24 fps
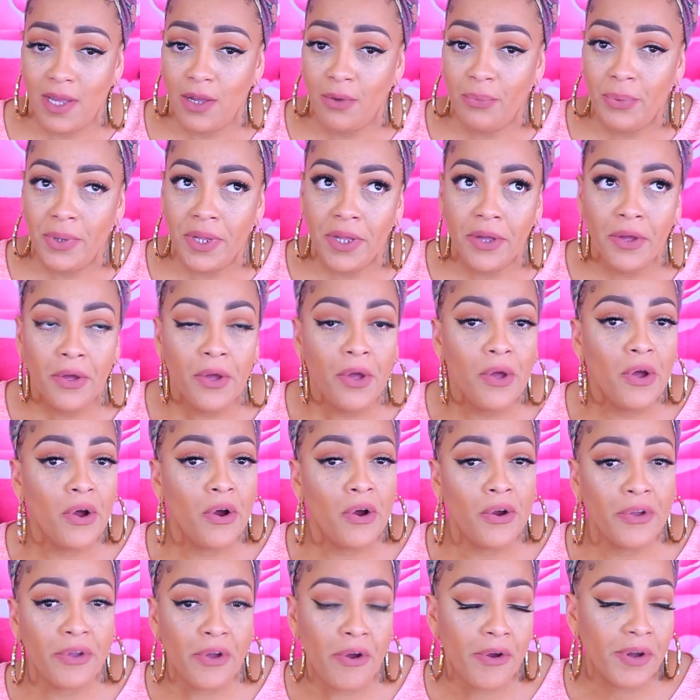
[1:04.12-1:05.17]
make a wig,
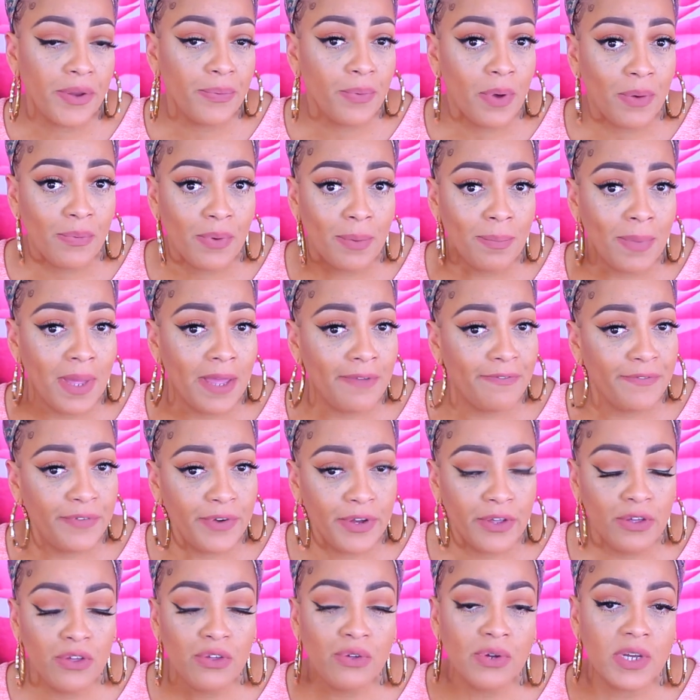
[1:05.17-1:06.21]
or you already want one made
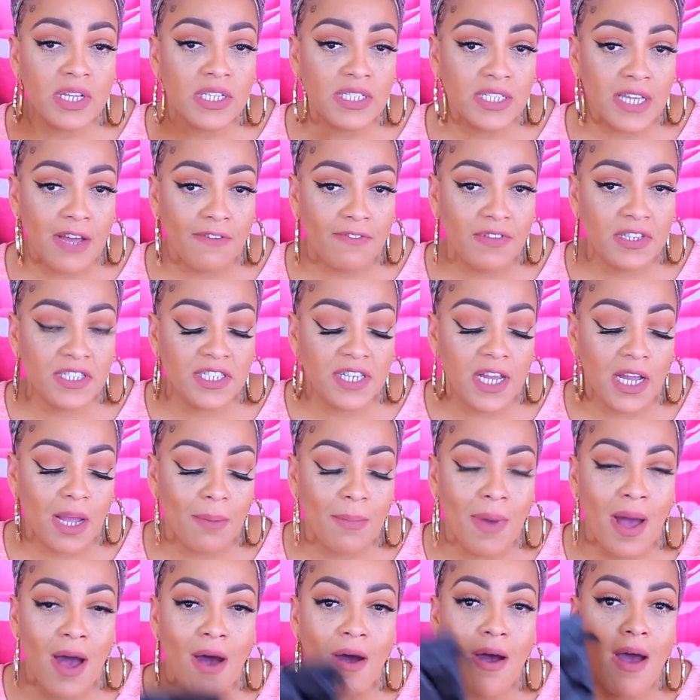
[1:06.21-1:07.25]
for you, you can definitely check
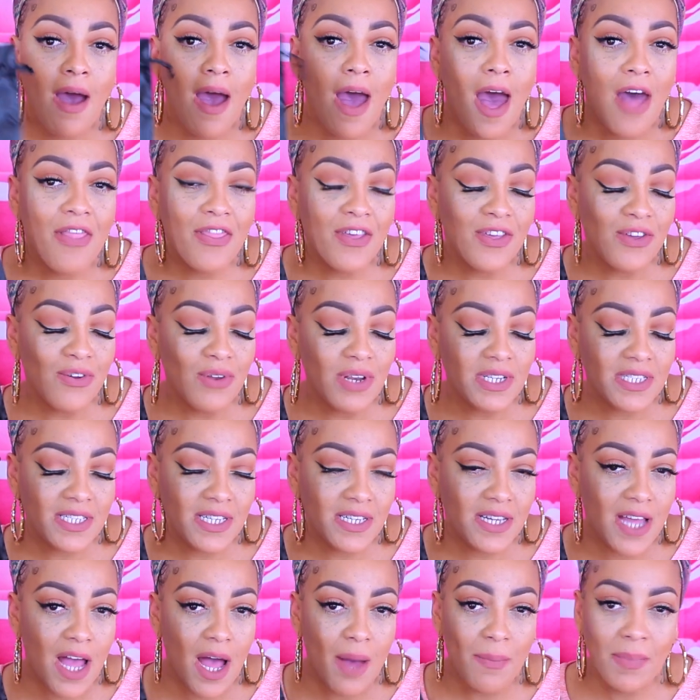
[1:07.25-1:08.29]
them out. The unit
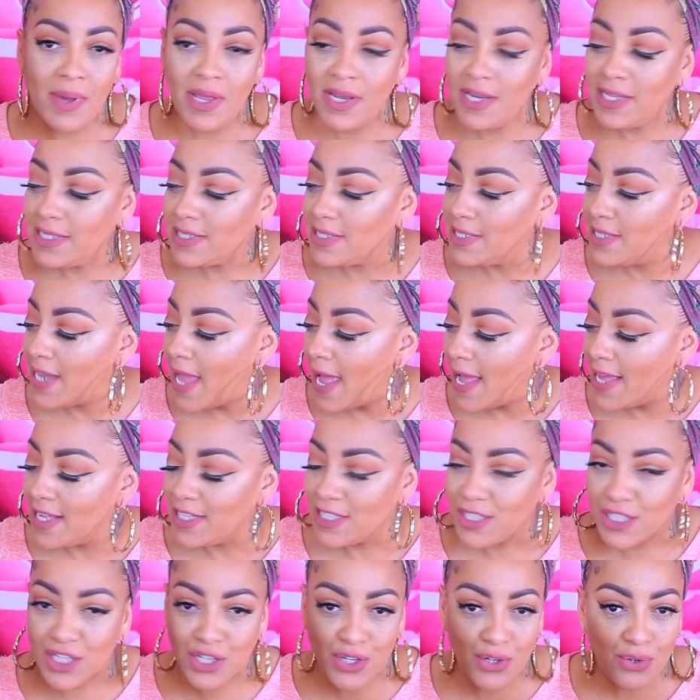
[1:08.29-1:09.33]
did come in this
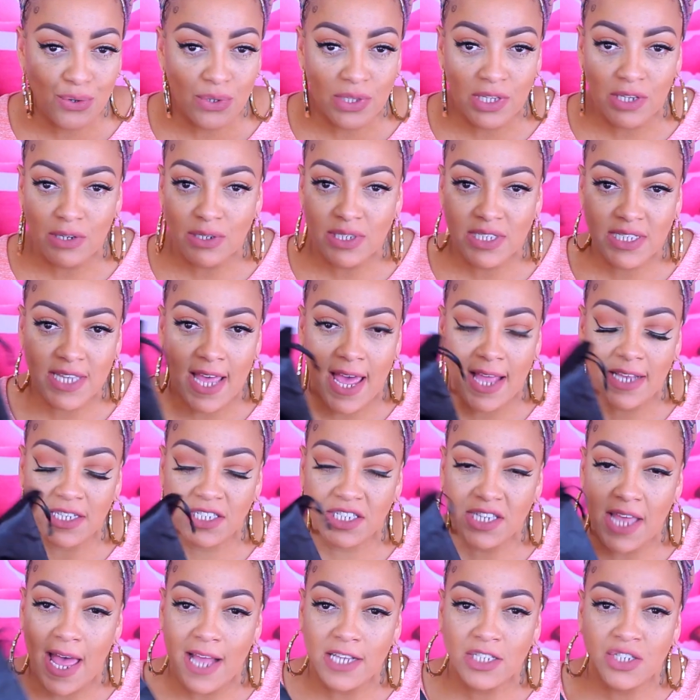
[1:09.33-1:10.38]
nice, cute little satin
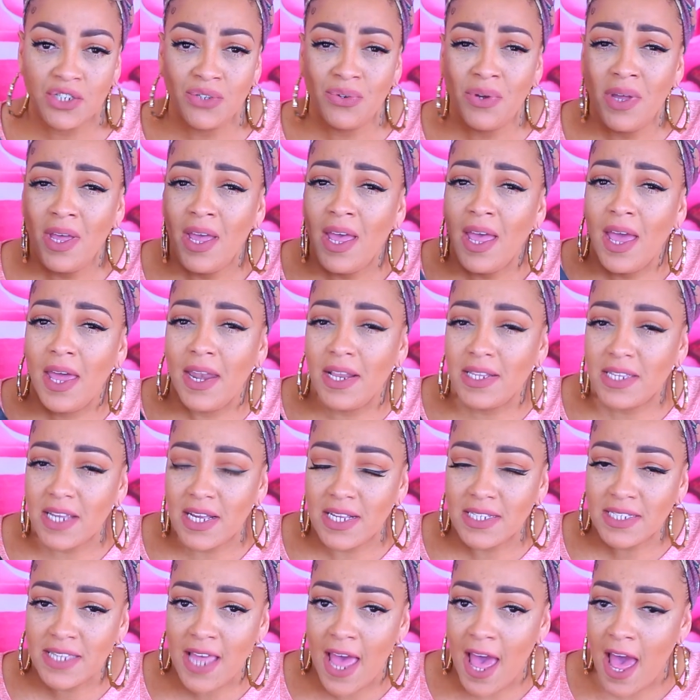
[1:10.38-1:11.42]
satchel, and it
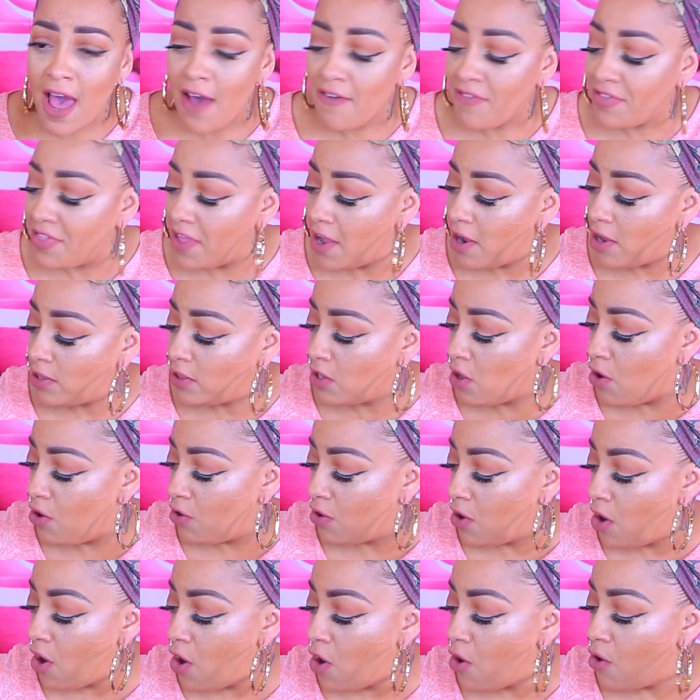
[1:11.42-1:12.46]
does have their
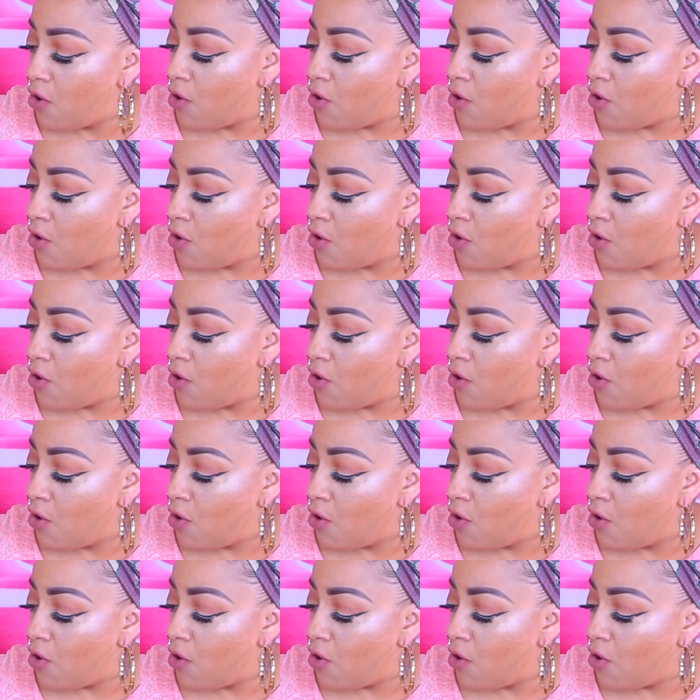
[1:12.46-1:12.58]
logo